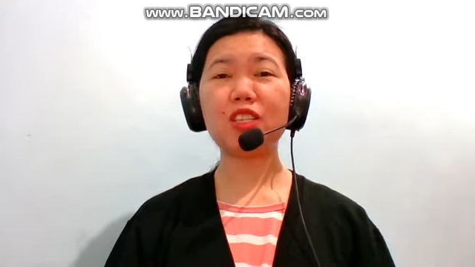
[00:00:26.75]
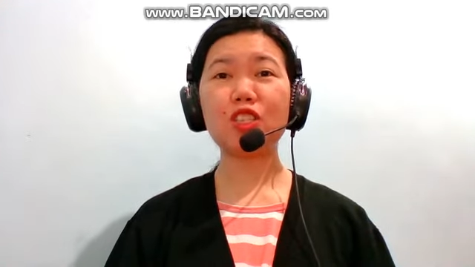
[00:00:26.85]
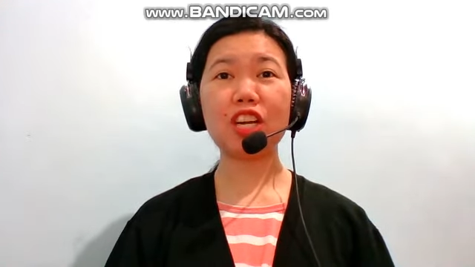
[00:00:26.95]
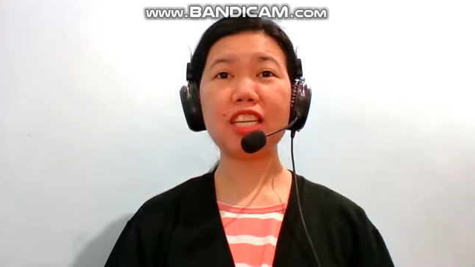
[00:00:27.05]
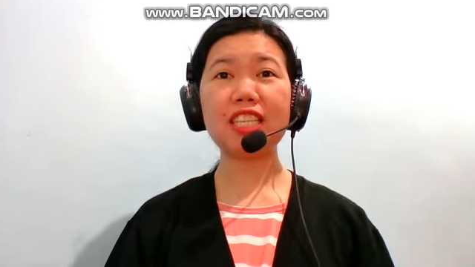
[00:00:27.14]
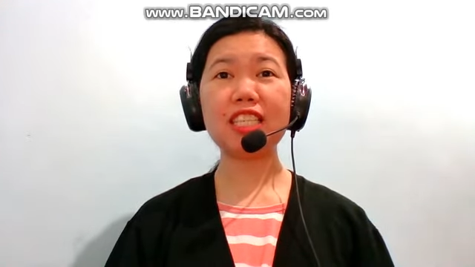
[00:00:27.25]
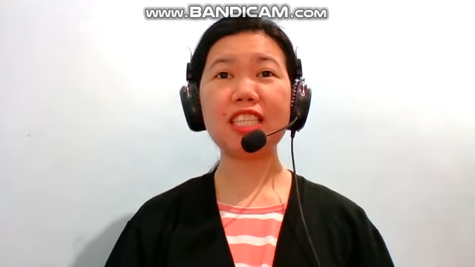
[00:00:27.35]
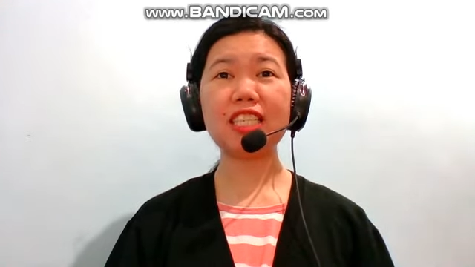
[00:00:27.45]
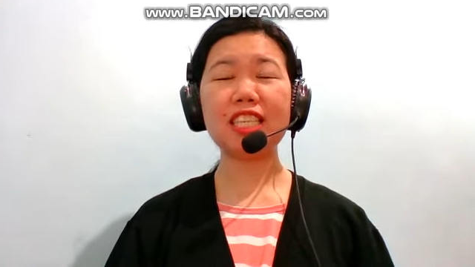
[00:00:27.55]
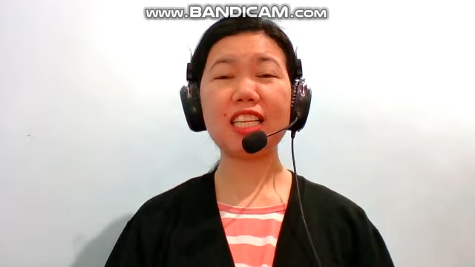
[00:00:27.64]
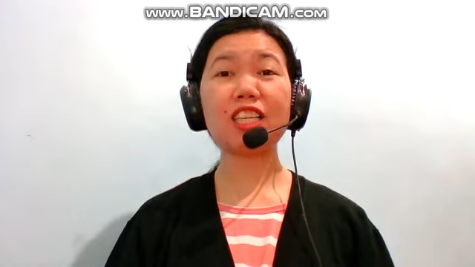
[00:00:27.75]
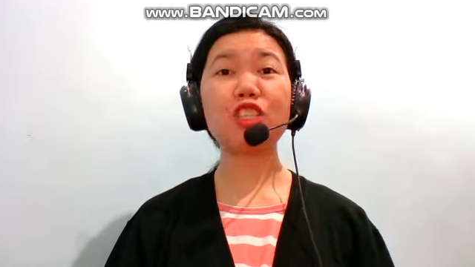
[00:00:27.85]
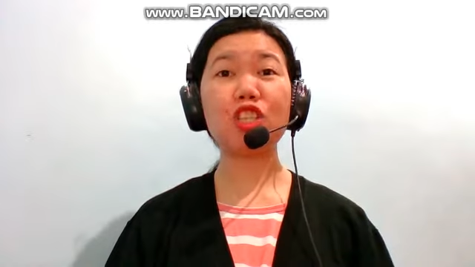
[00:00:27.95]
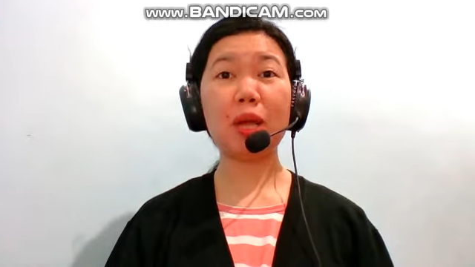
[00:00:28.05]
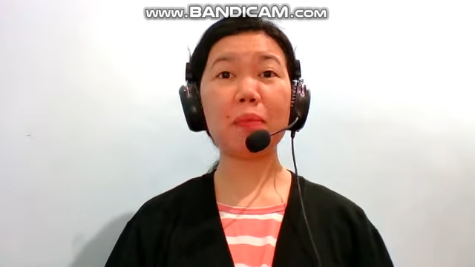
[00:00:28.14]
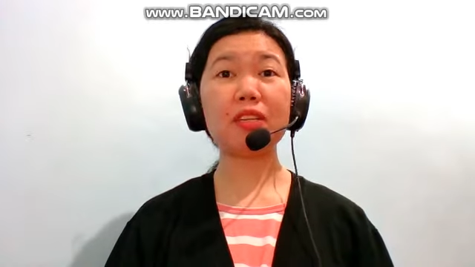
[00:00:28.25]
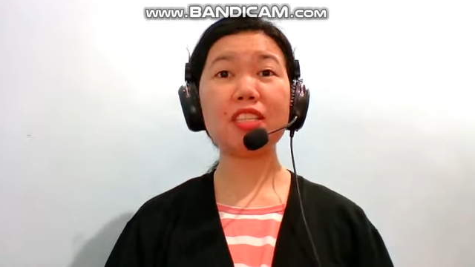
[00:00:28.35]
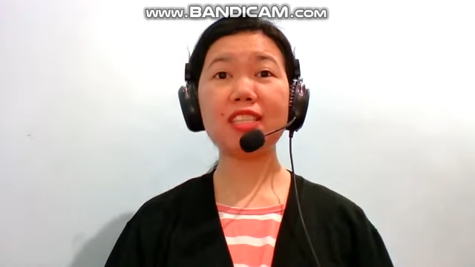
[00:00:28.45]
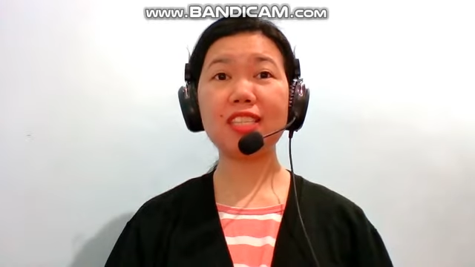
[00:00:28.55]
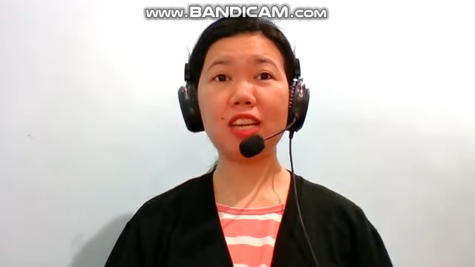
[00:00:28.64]
Chinese, and
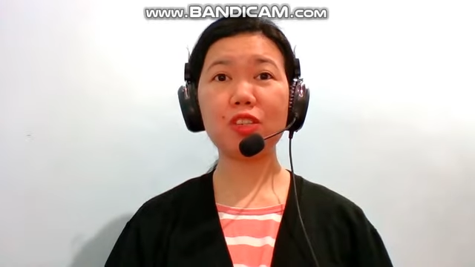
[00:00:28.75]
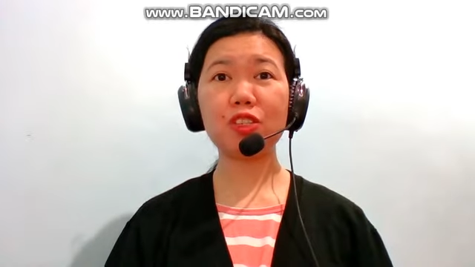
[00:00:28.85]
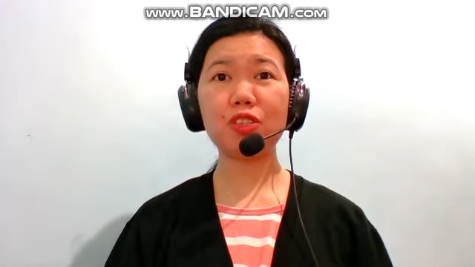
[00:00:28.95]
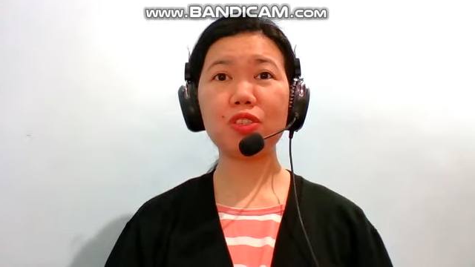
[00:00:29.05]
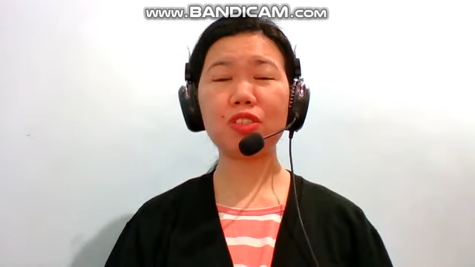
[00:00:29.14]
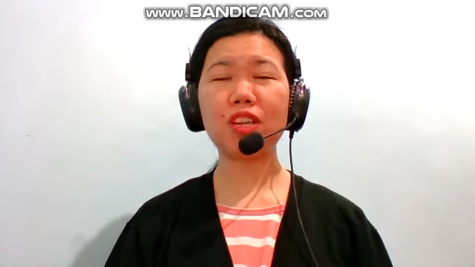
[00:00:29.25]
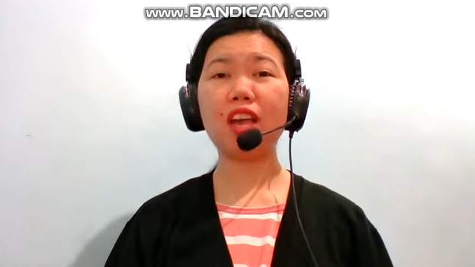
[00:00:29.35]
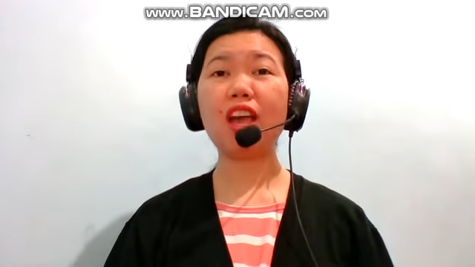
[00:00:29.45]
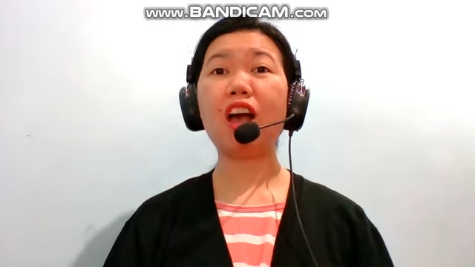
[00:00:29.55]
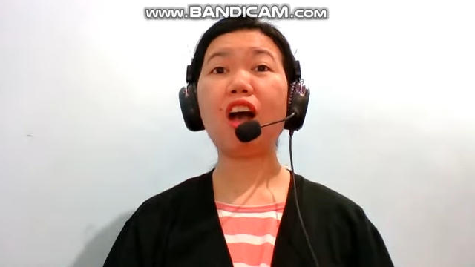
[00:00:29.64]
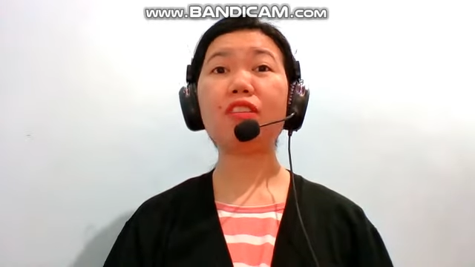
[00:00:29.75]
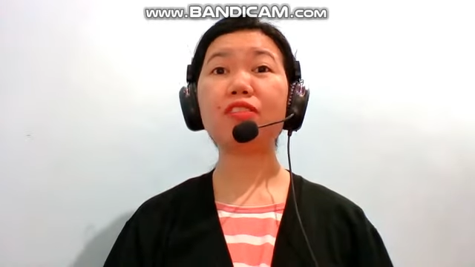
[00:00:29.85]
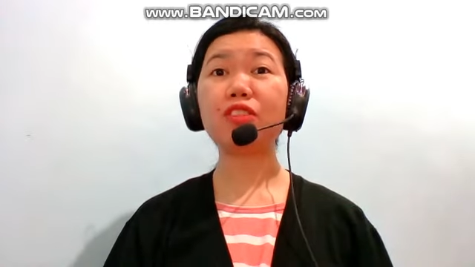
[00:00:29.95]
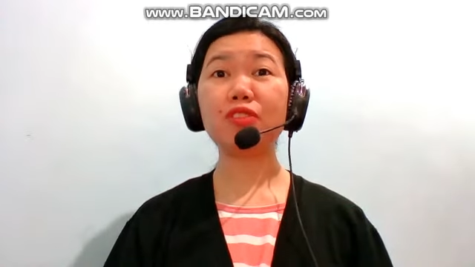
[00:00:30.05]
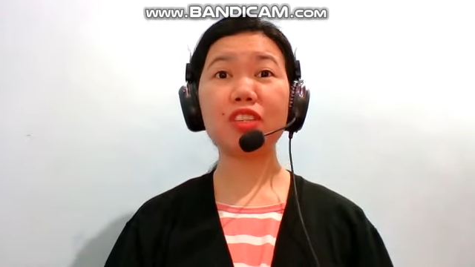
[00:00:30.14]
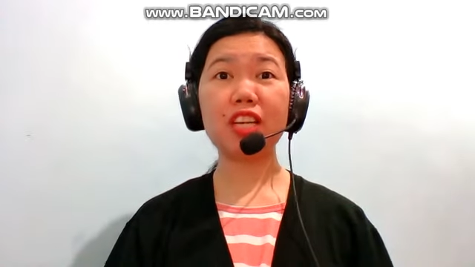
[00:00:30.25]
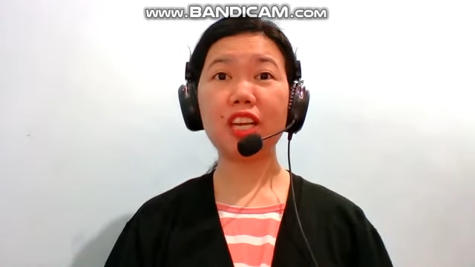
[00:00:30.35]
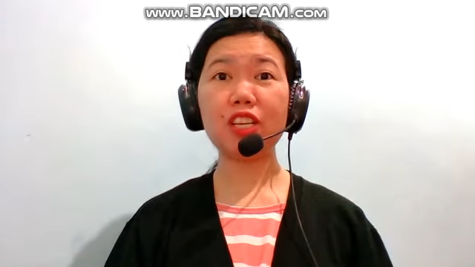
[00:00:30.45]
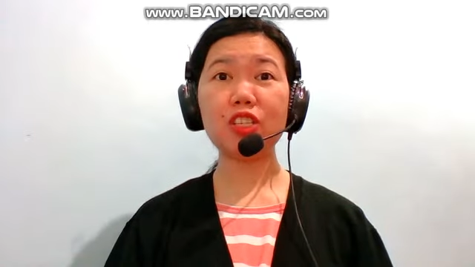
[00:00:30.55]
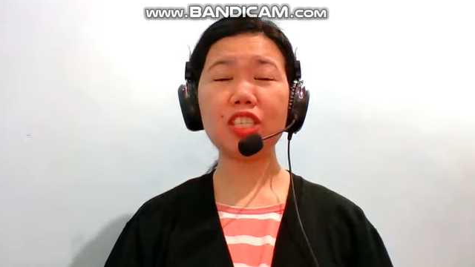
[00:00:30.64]
Japanese nationals of different
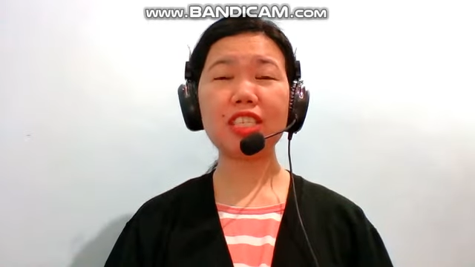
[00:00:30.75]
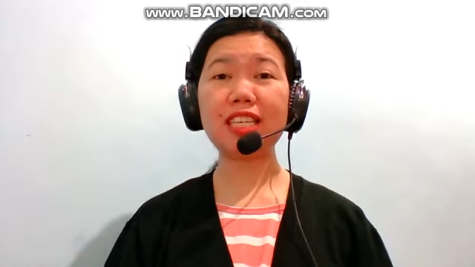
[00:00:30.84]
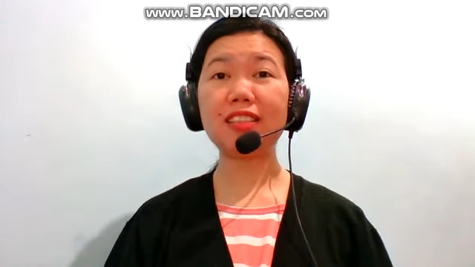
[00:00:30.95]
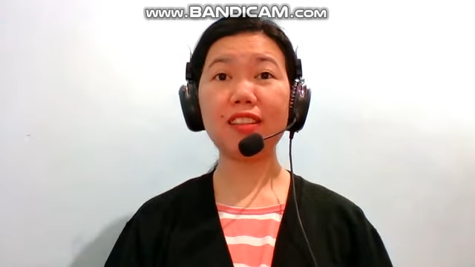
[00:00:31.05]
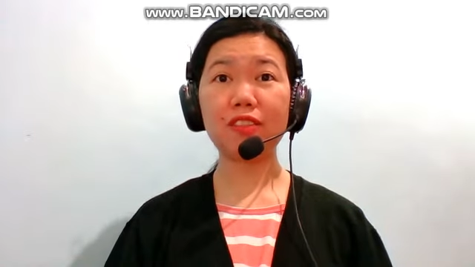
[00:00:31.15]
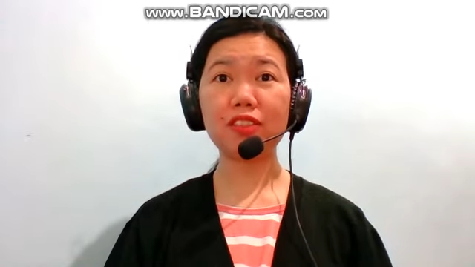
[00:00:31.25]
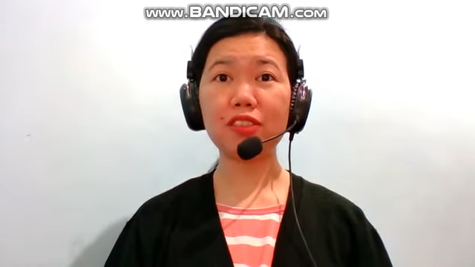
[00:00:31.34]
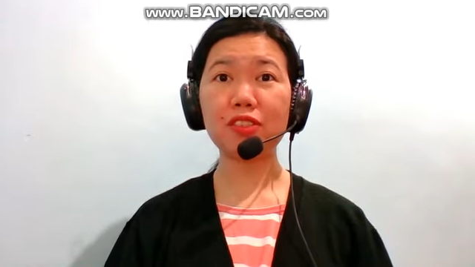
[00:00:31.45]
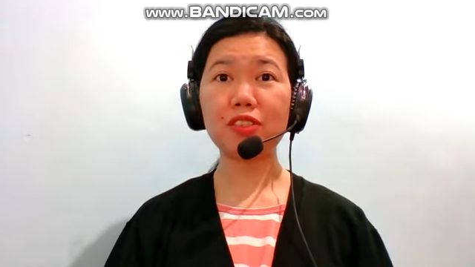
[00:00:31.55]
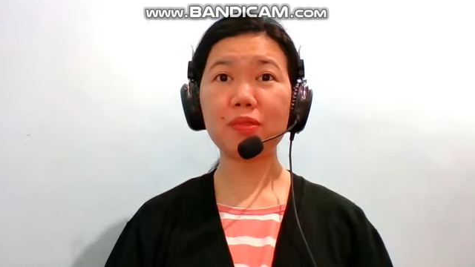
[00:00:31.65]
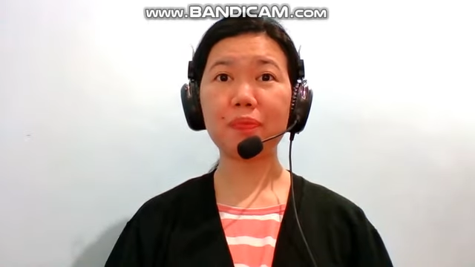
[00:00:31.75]
ages and levels.